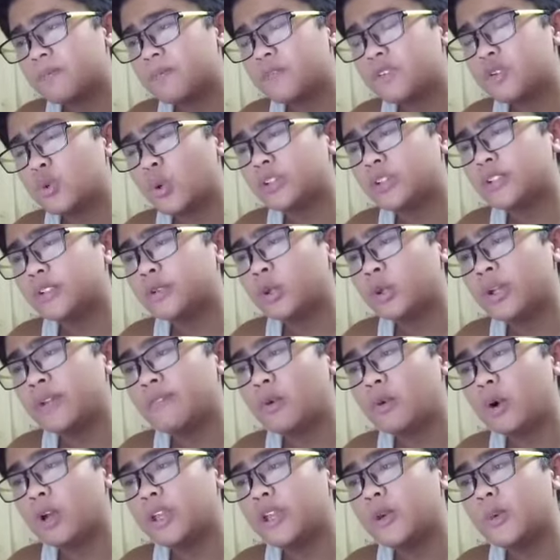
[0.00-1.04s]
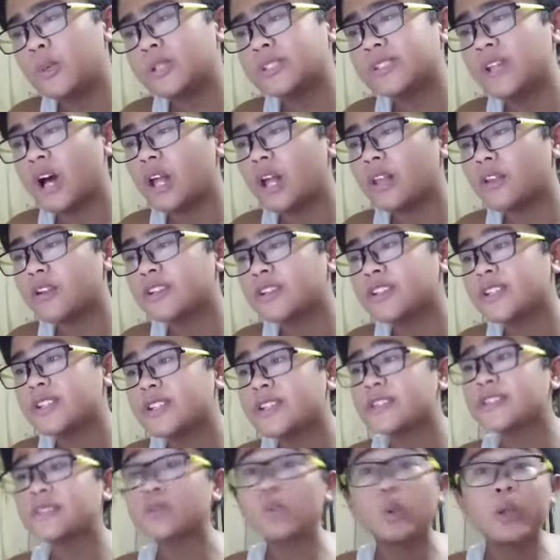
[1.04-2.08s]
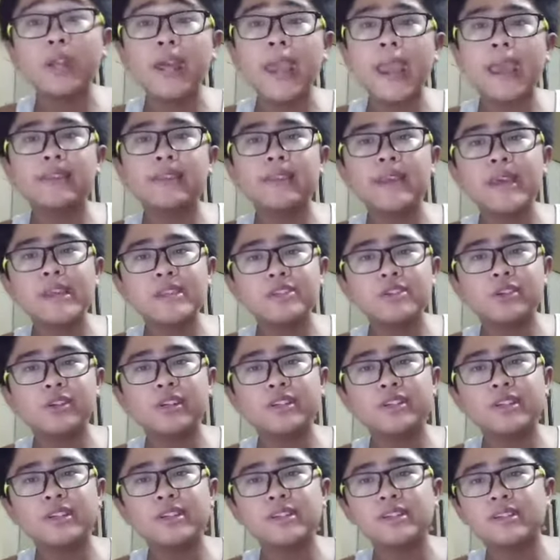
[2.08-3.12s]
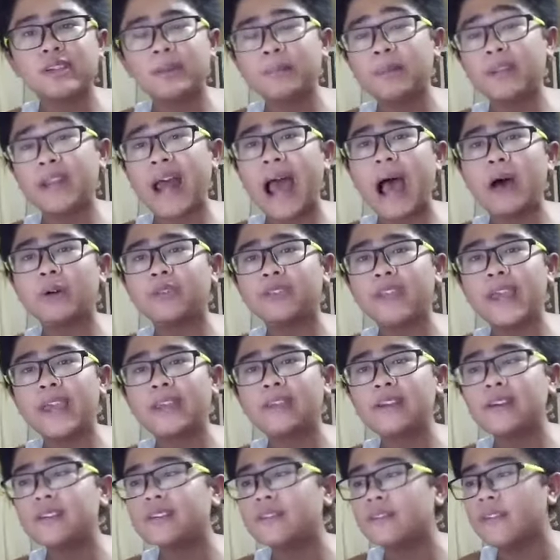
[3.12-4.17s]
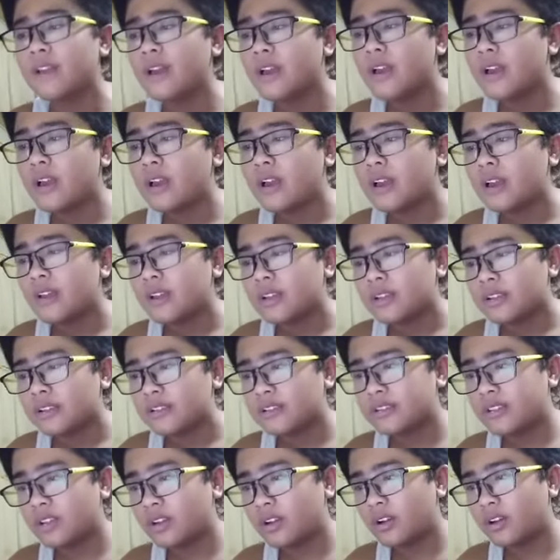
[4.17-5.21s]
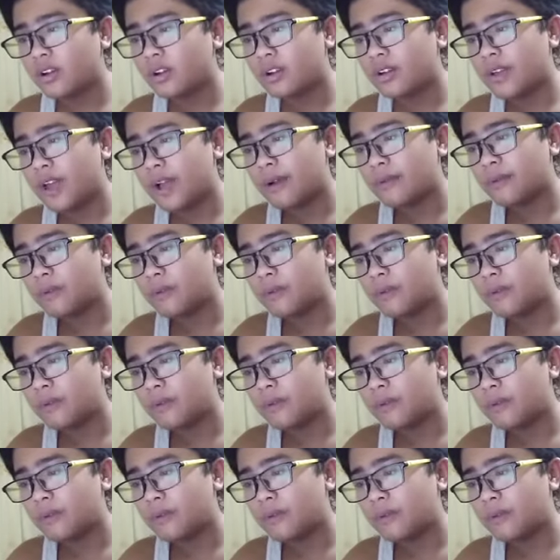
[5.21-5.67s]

224 US dollars. This is 2018, so this is a bit outdated. So yeah,